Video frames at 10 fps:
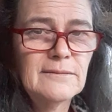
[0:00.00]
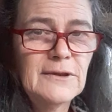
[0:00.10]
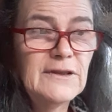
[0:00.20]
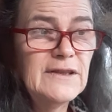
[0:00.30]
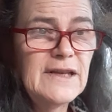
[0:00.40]

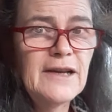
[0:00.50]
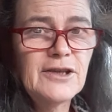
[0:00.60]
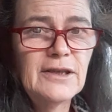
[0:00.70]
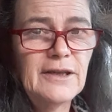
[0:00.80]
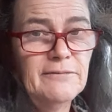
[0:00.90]
Because he's
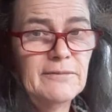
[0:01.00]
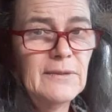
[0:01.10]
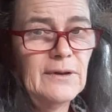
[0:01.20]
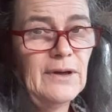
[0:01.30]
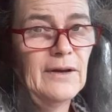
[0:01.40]
actually,
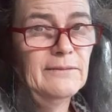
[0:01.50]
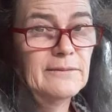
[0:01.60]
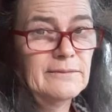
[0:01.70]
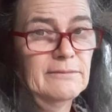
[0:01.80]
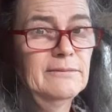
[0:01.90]
okay,
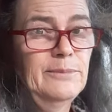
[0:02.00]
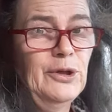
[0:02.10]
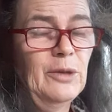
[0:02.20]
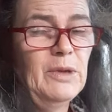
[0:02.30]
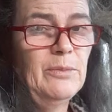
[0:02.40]

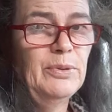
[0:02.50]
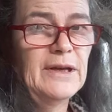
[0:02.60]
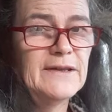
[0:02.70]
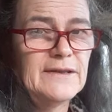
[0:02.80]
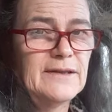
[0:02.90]
putting me in
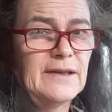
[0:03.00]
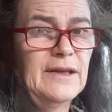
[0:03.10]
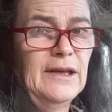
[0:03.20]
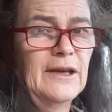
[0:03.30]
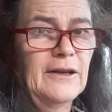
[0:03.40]
place as a
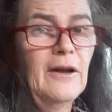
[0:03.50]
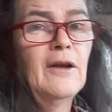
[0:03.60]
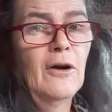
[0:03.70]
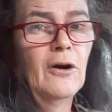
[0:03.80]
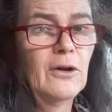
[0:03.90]
king
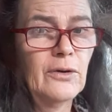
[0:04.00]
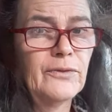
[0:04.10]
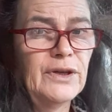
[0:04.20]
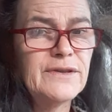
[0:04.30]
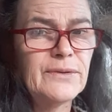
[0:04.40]
all over
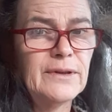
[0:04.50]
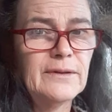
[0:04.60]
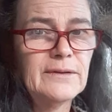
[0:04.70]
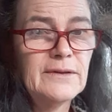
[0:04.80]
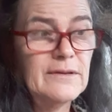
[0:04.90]
Israel.
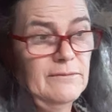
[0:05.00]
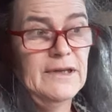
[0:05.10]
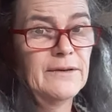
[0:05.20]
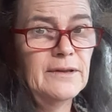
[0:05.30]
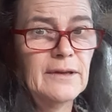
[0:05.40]

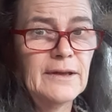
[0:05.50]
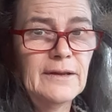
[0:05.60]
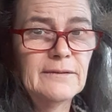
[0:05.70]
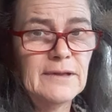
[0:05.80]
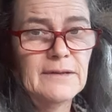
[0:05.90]
Sounds like
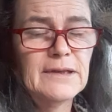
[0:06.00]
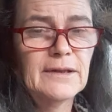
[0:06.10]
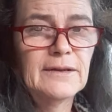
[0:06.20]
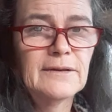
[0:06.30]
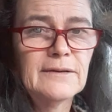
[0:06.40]
it. Sounds like
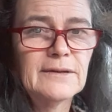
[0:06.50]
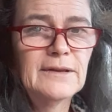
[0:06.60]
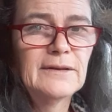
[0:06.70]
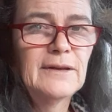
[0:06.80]
it, right?